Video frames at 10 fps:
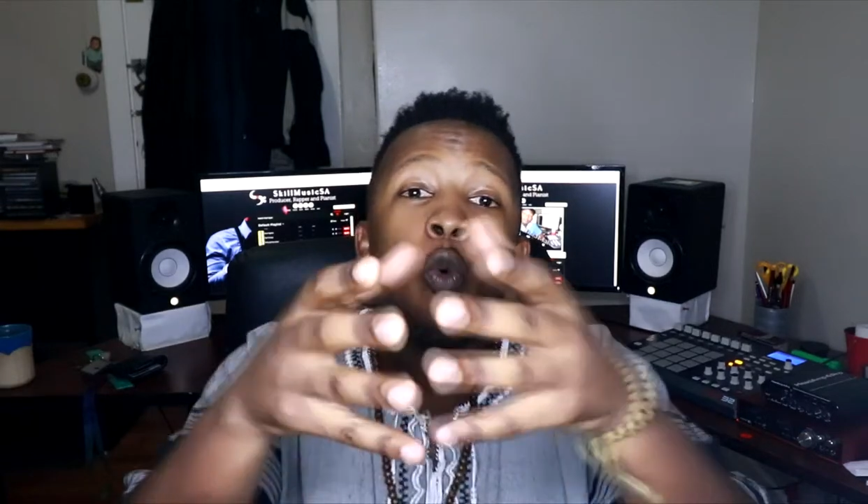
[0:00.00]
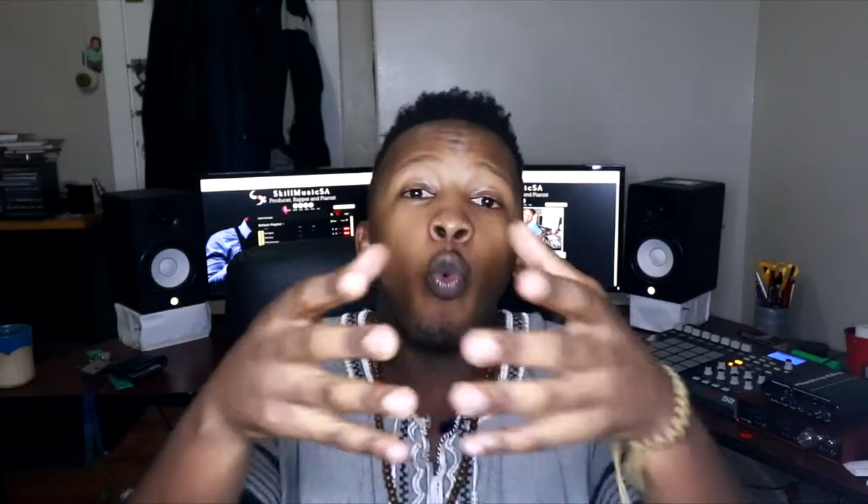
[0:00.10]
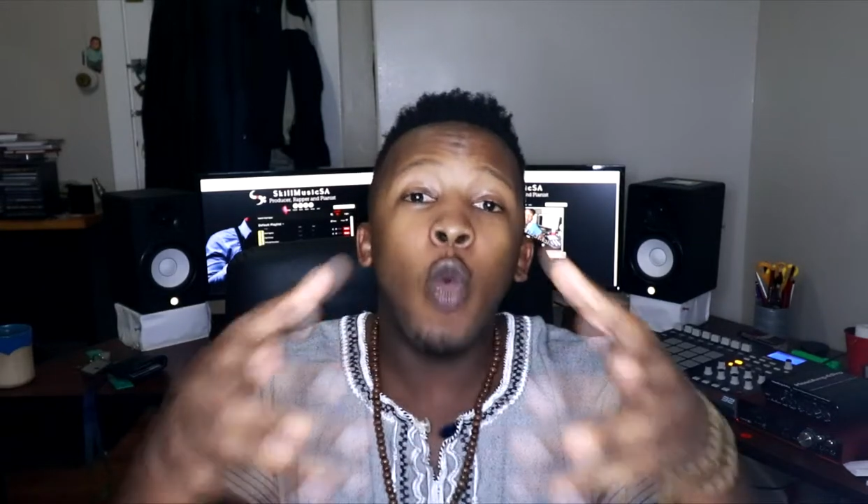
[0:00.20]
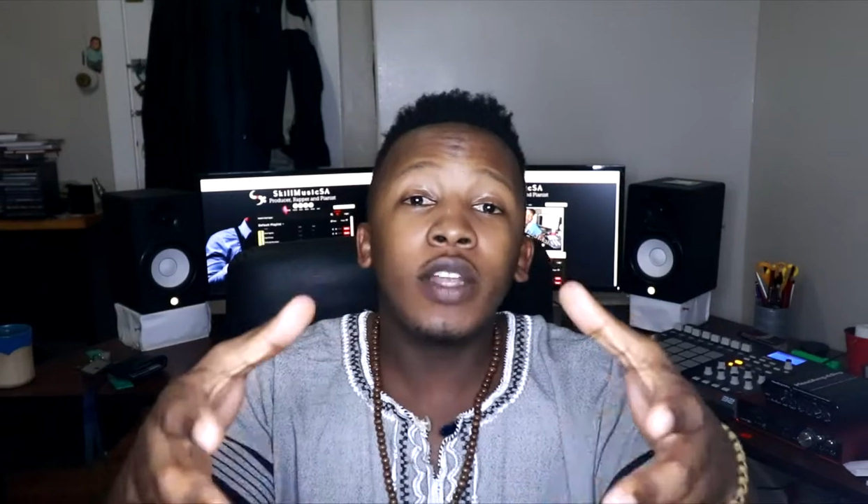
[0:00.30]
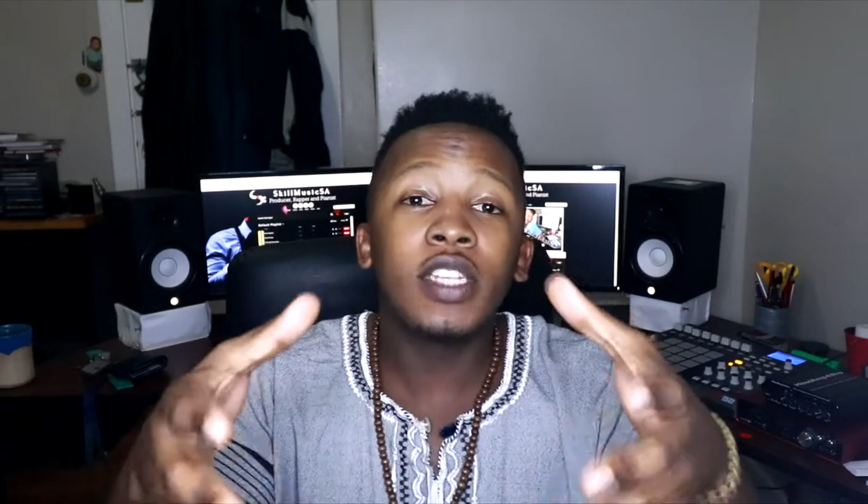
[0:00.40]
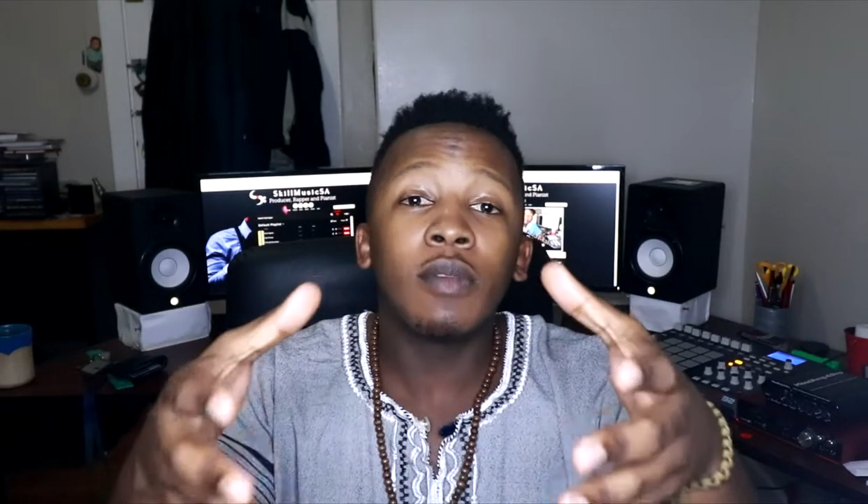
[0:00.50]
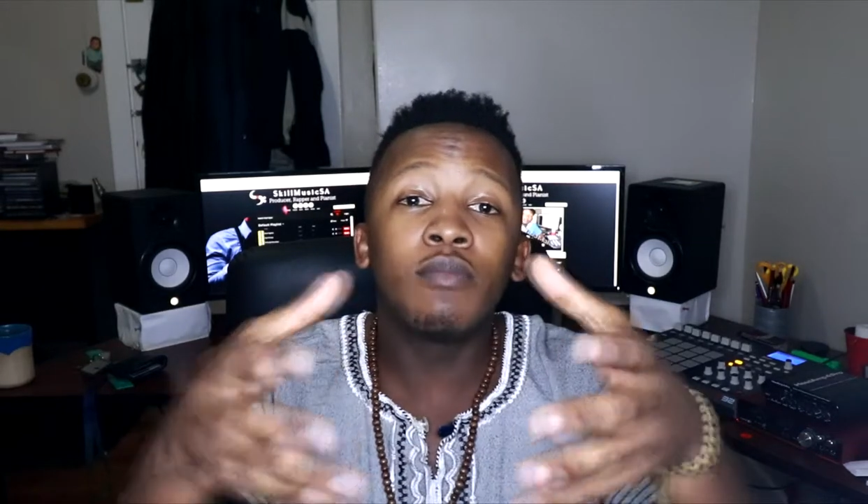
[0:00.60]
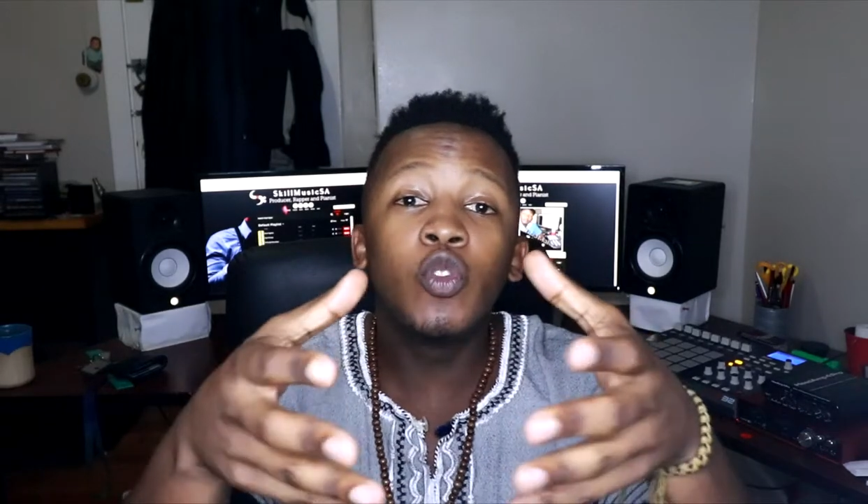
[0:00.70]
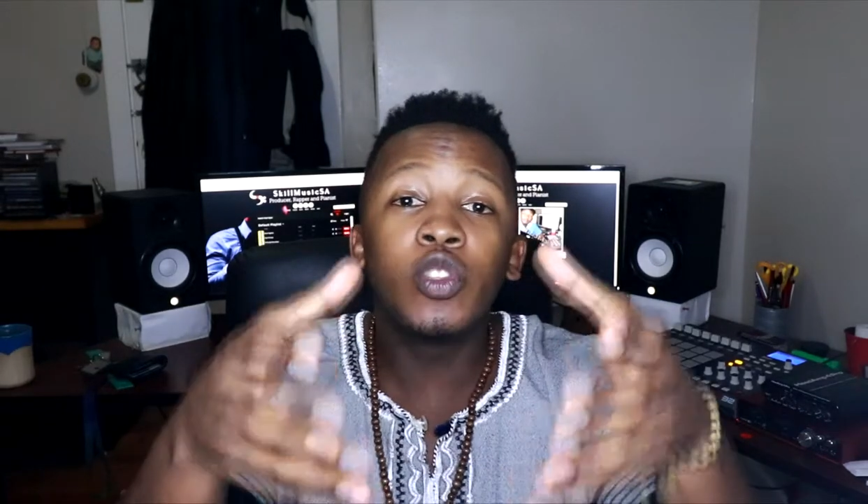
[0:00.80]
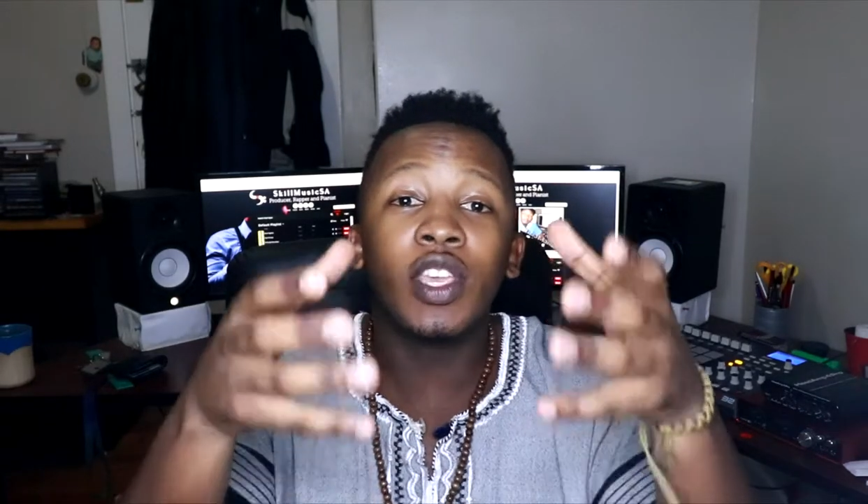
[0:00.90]
what
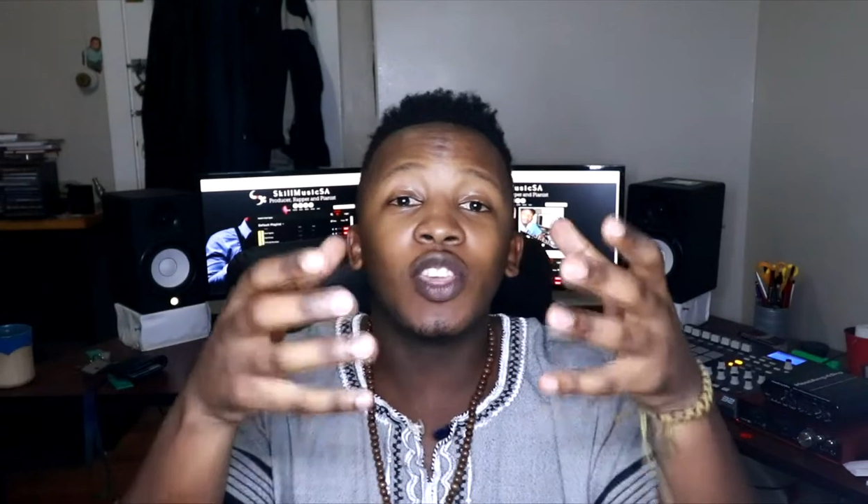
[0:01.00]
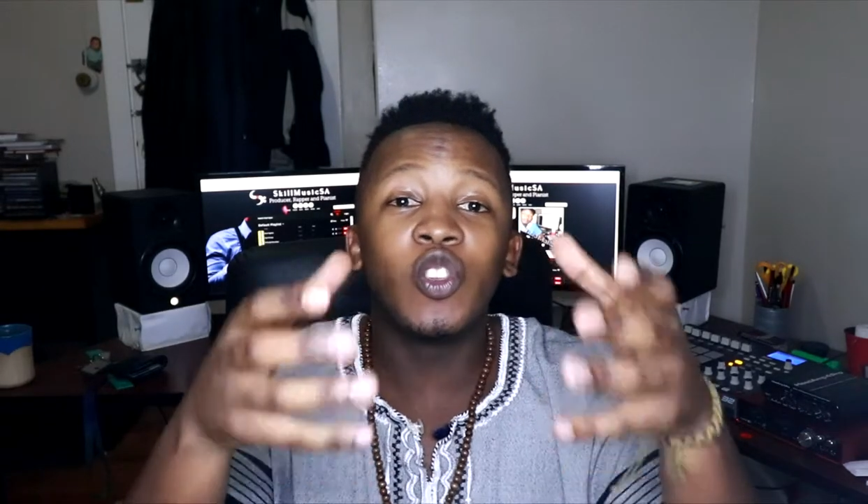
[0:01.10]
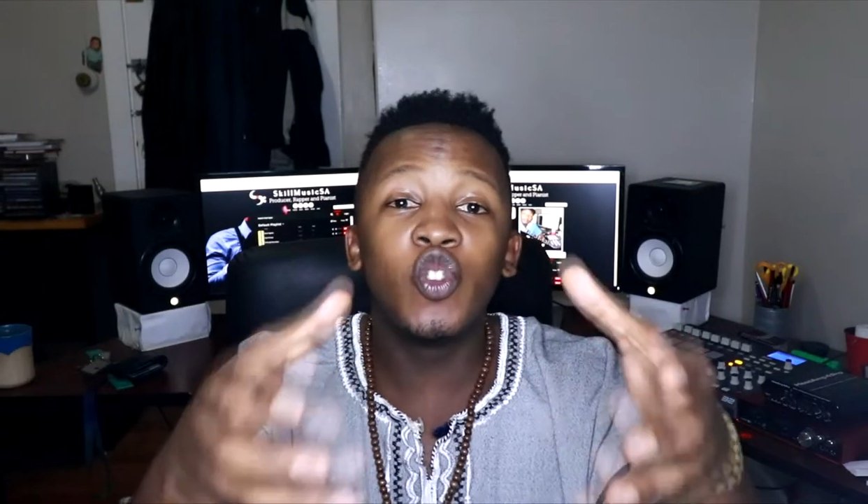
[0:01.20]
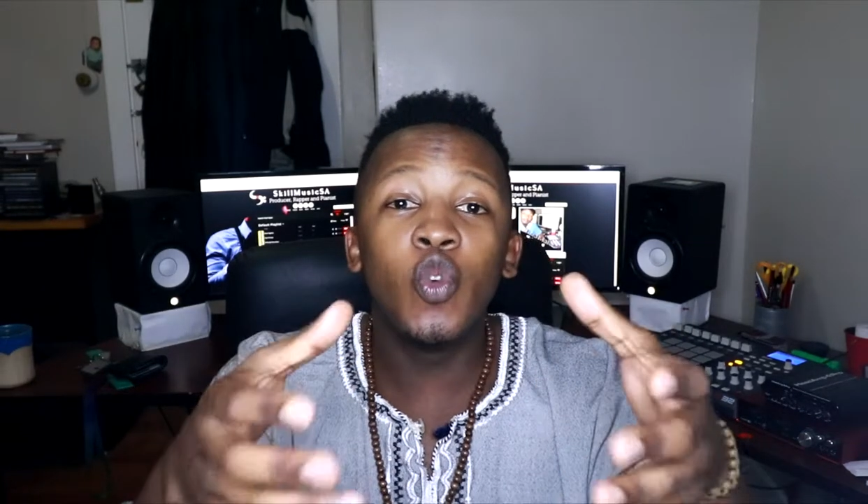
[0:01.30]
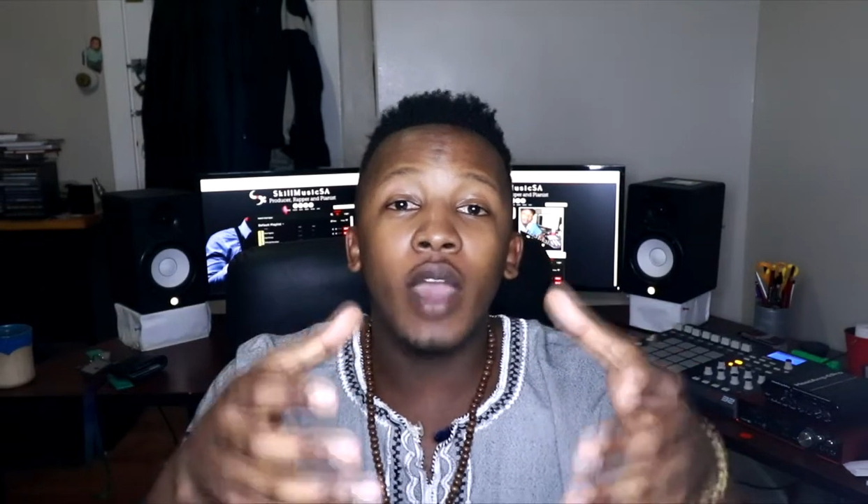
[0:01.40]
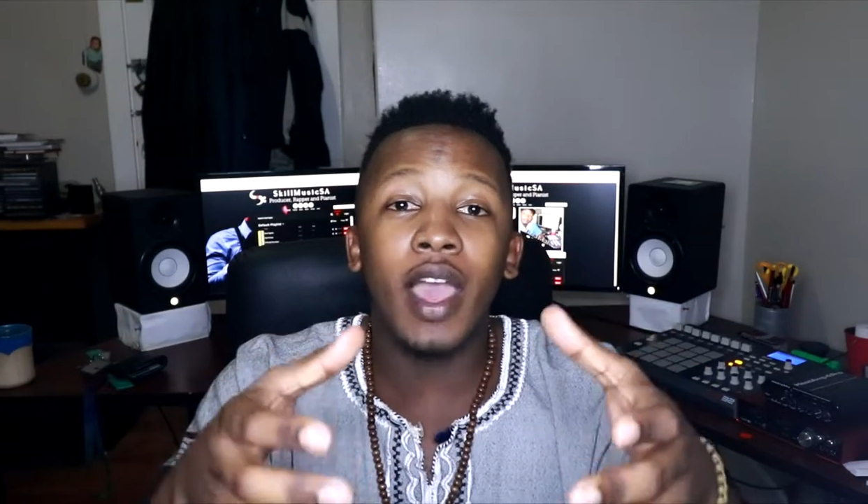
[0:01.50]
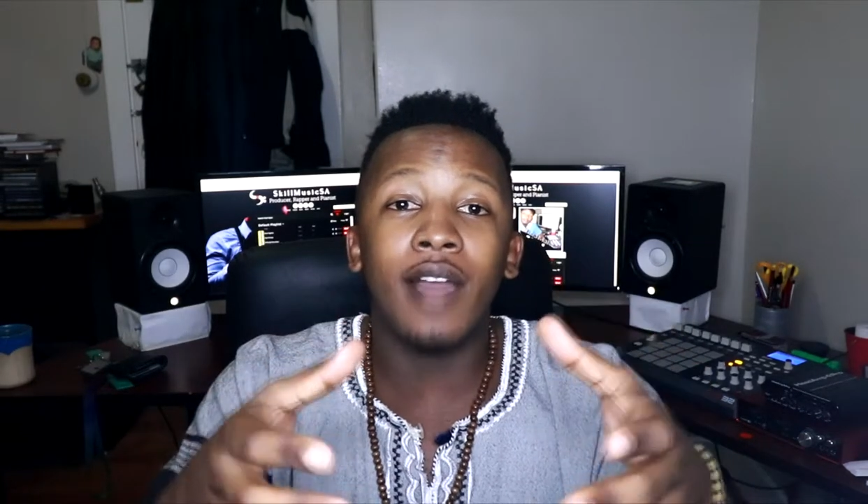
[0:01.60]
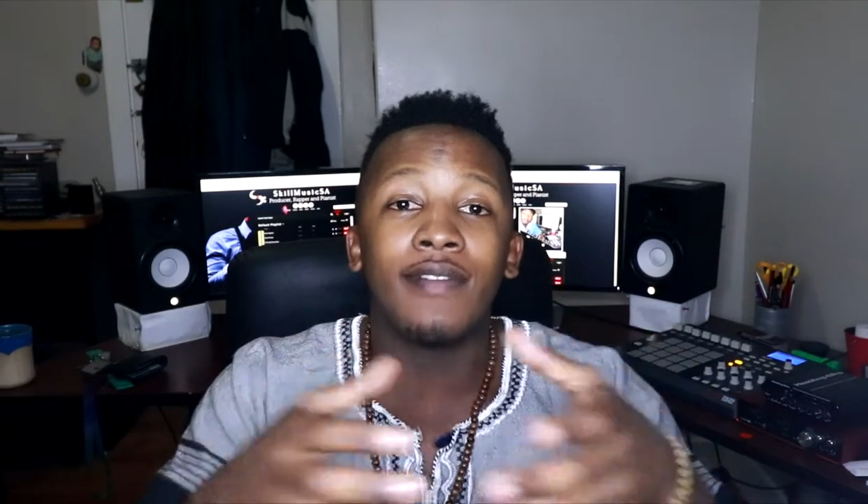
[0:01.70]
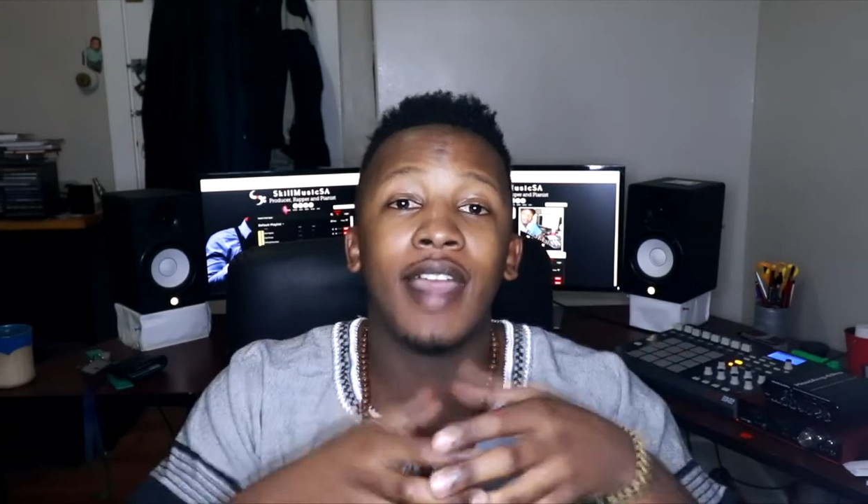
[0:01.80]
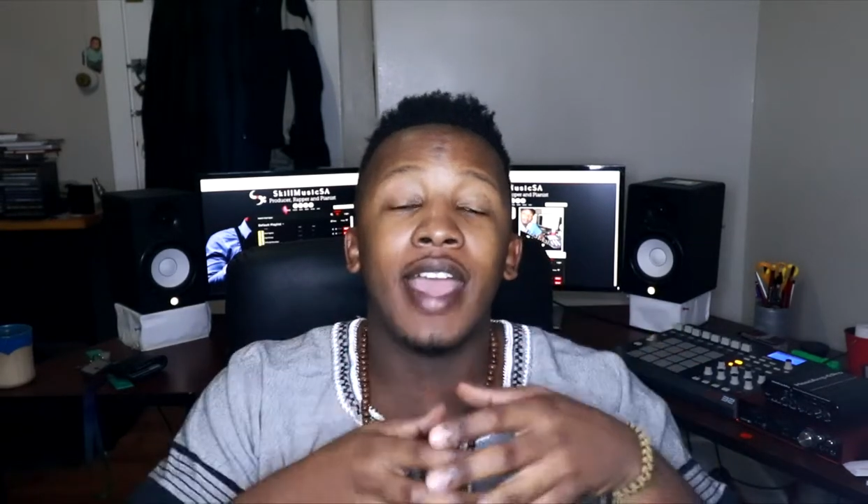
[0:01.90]
music you have